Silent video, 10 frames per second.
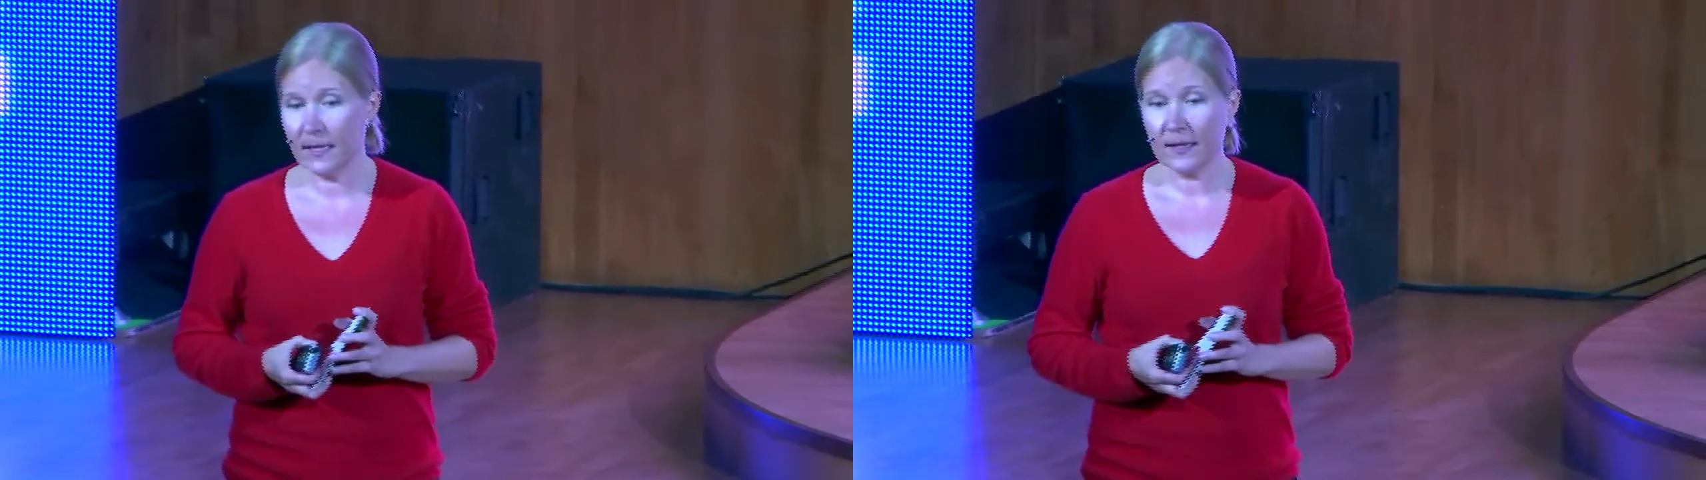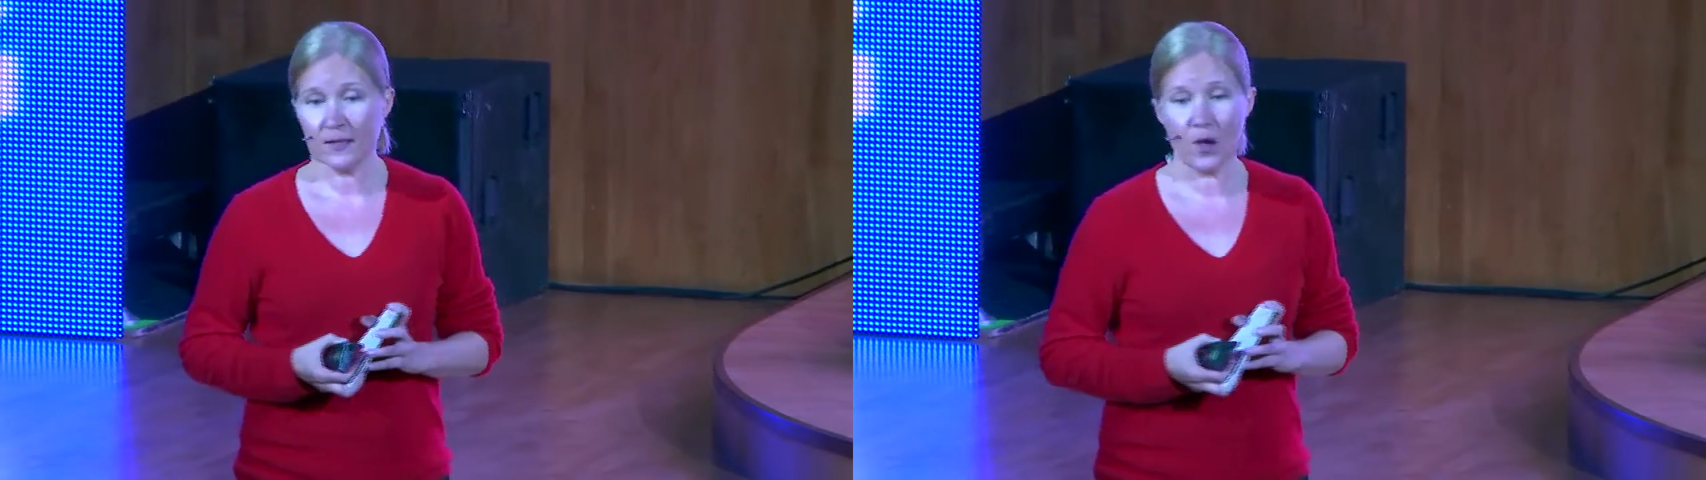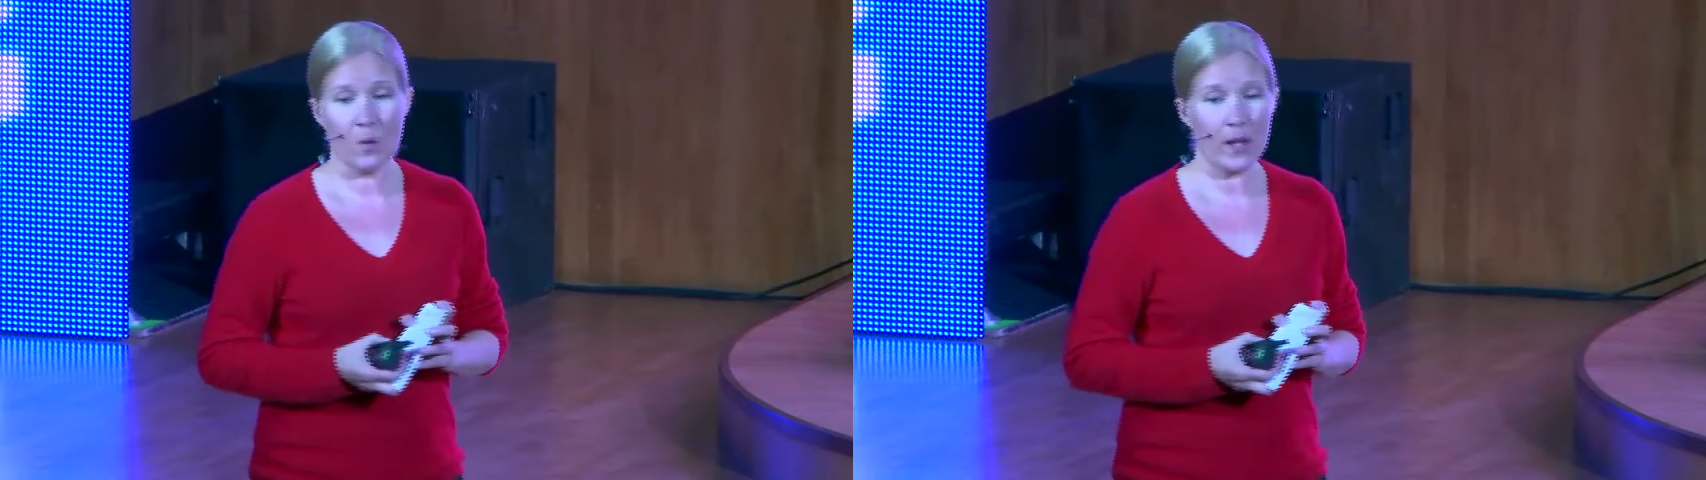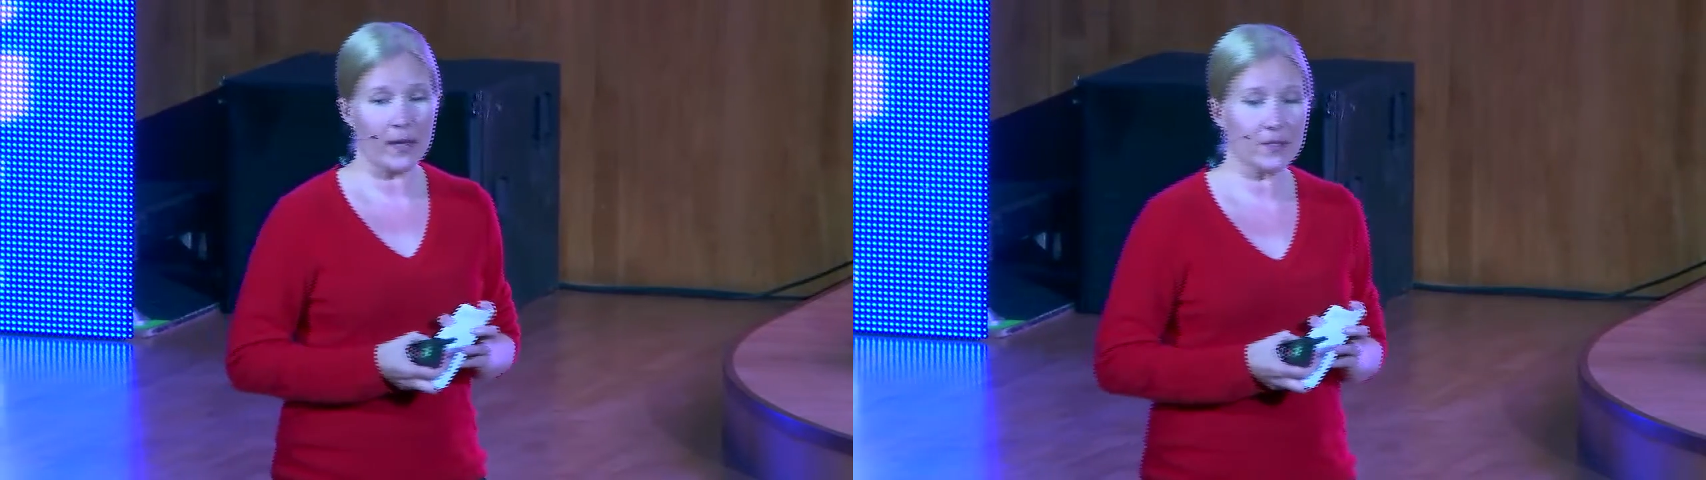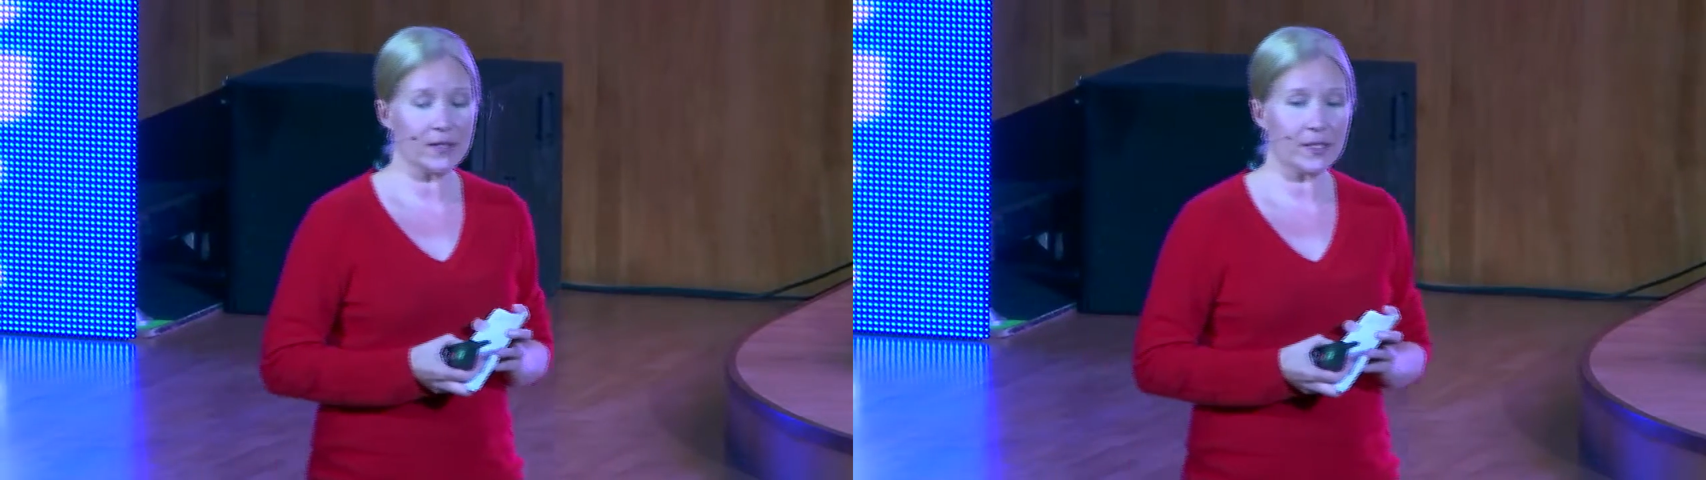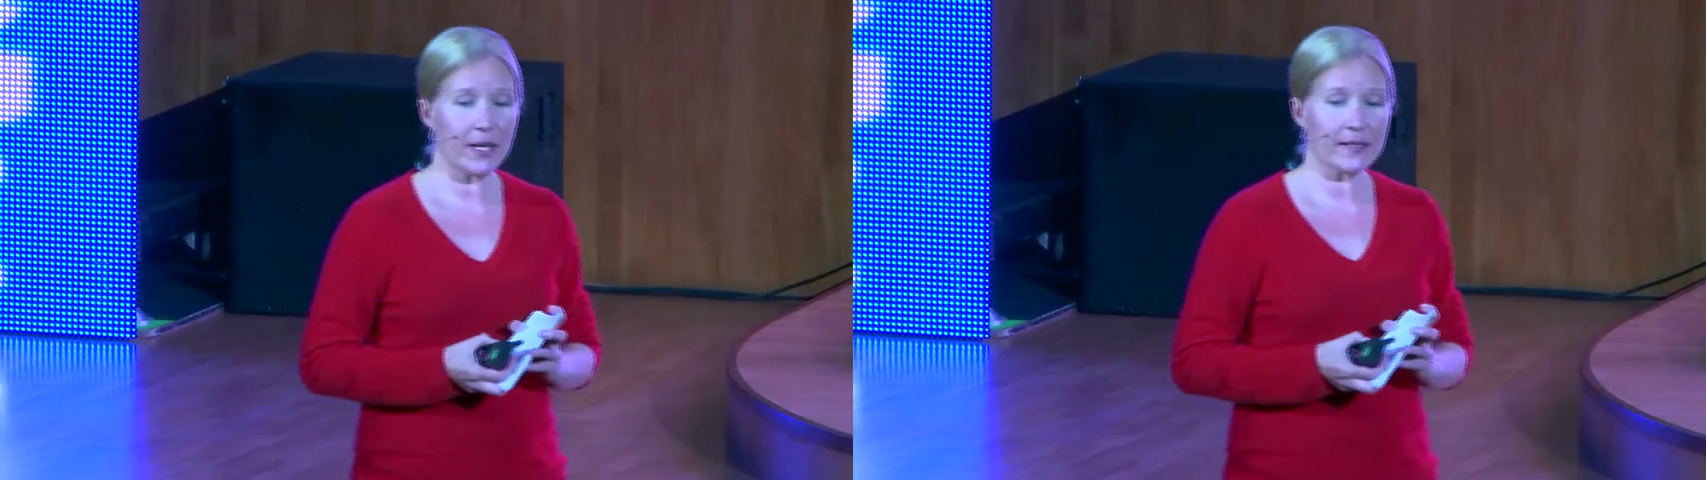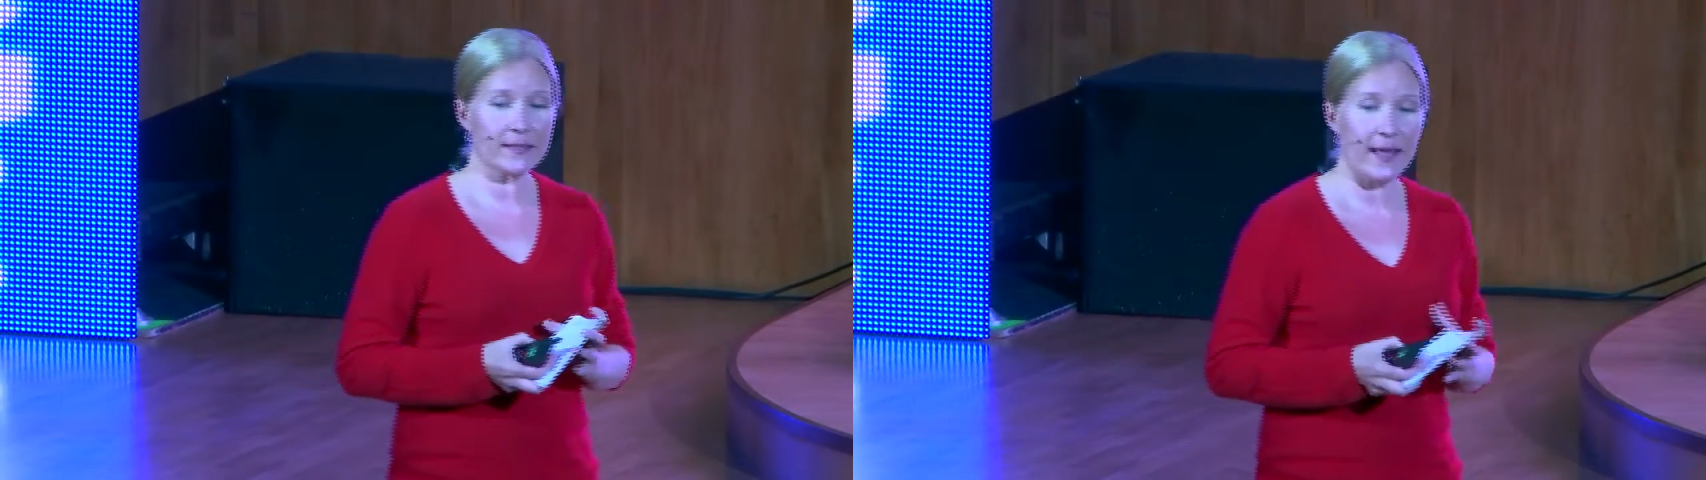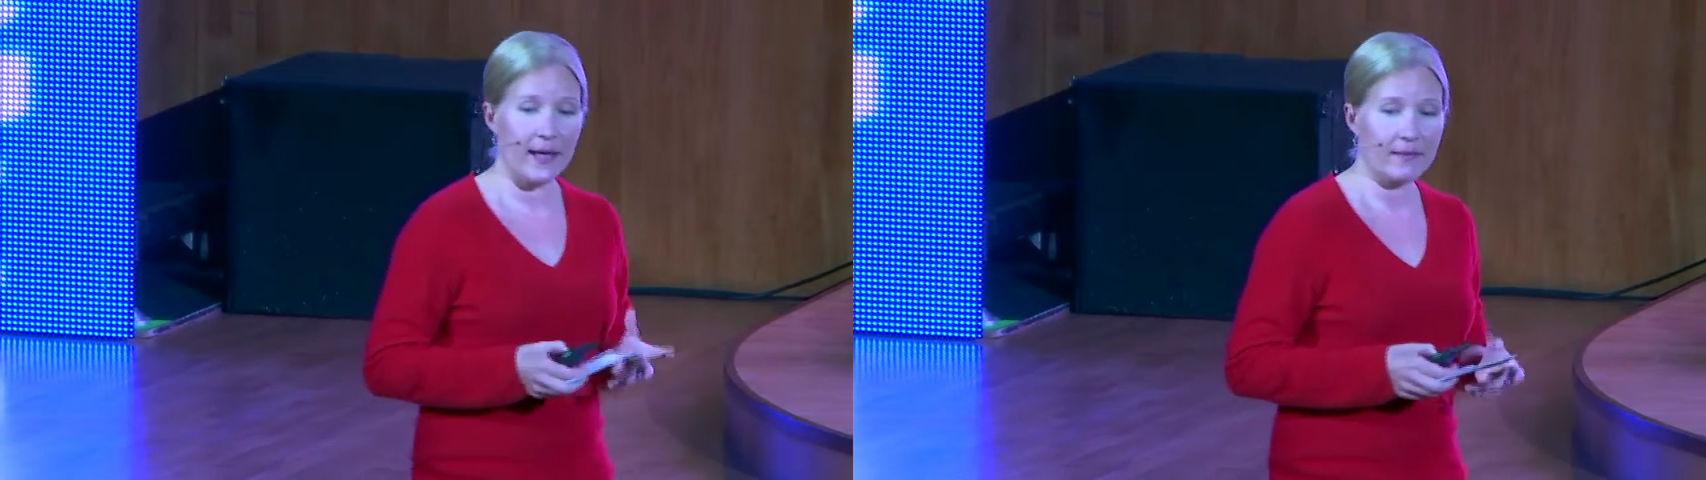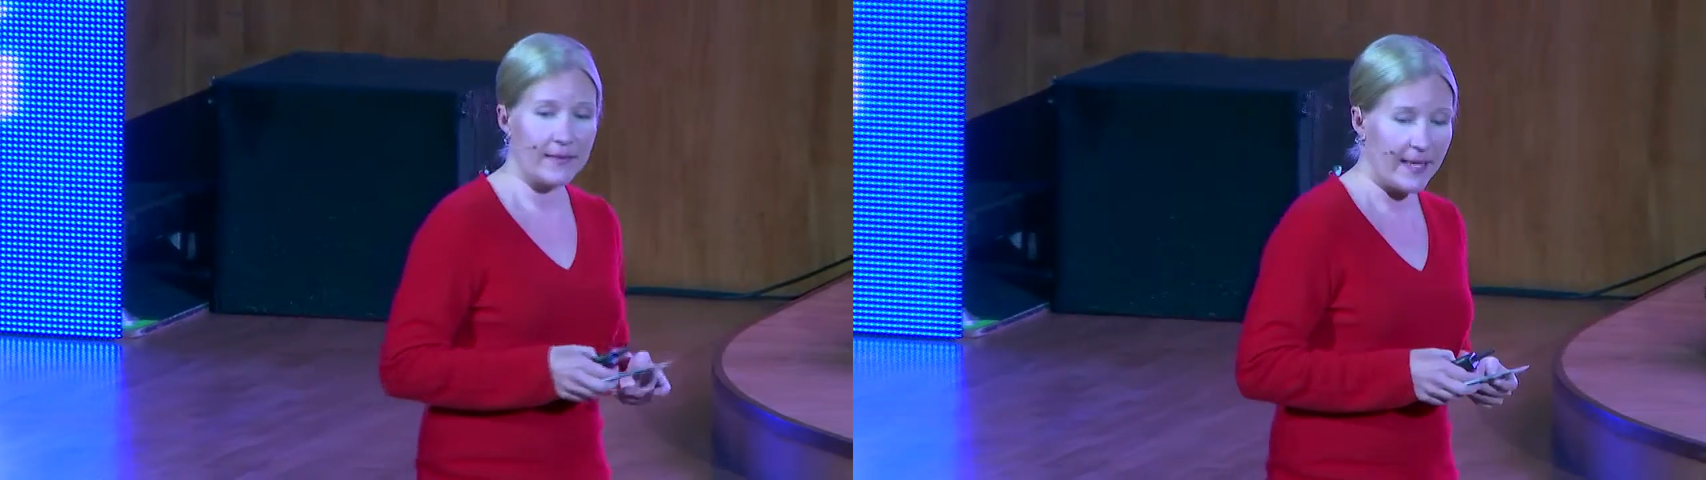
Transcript: So we like to suggest that